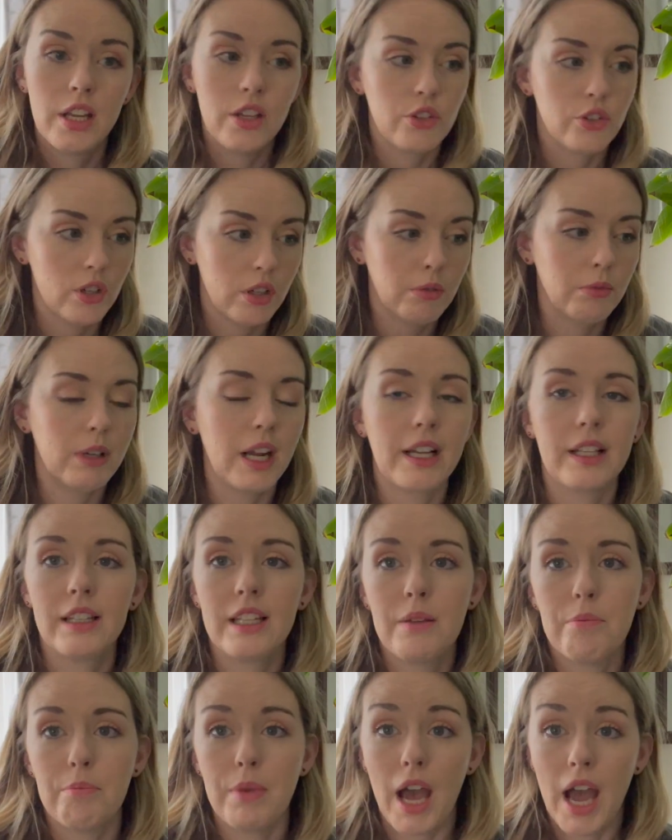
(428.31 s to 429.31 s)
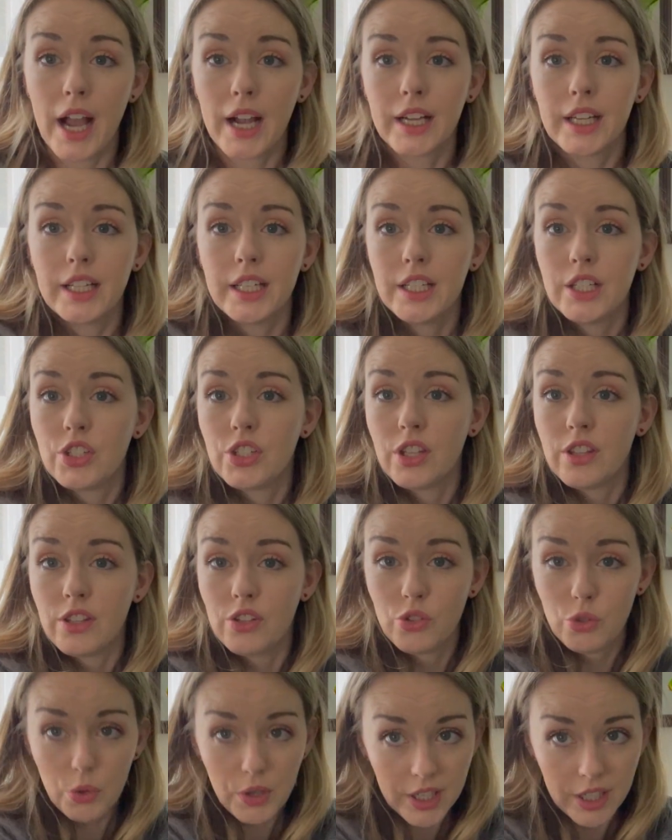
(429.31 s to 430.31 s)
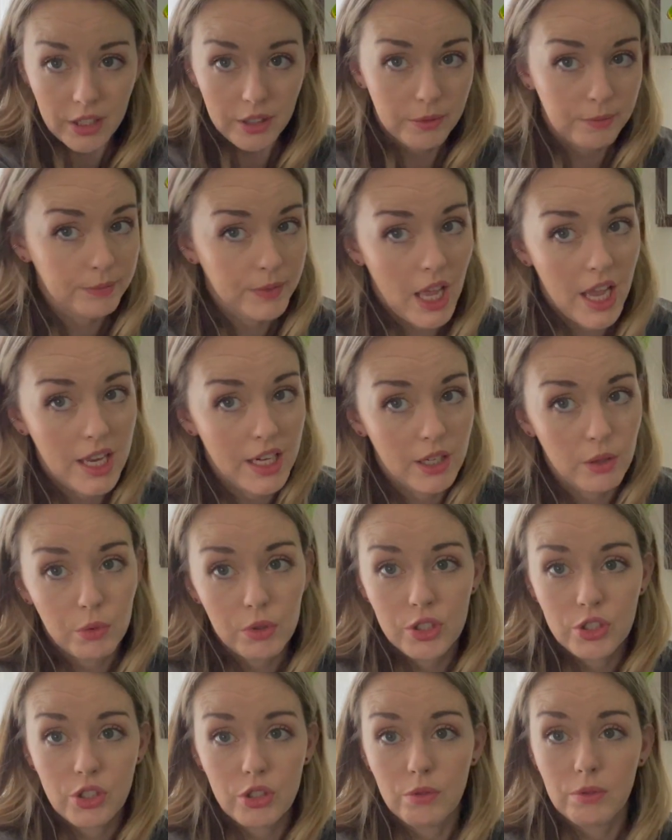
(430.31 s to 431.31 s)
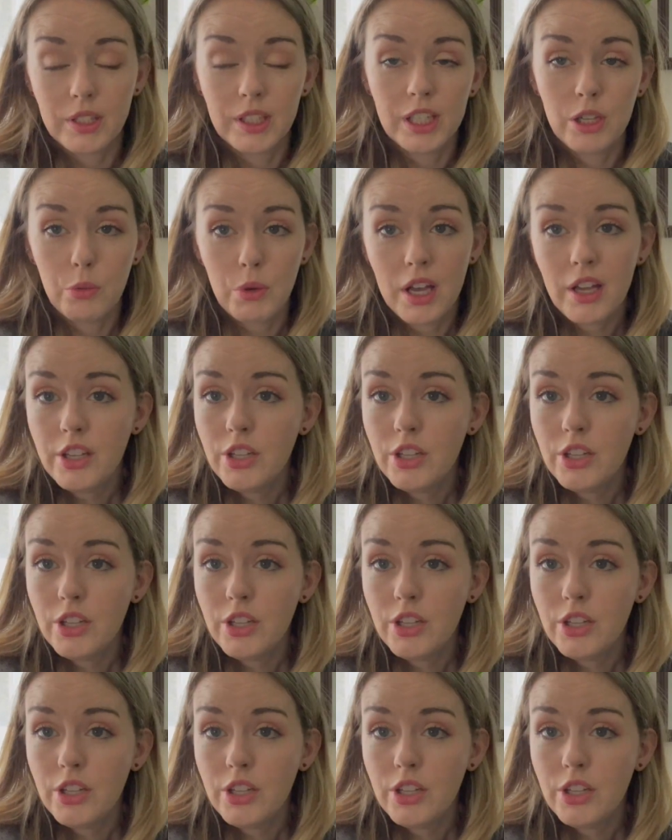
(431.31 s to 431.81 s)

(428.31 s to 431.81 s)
directly back into the soil, and it will do really well.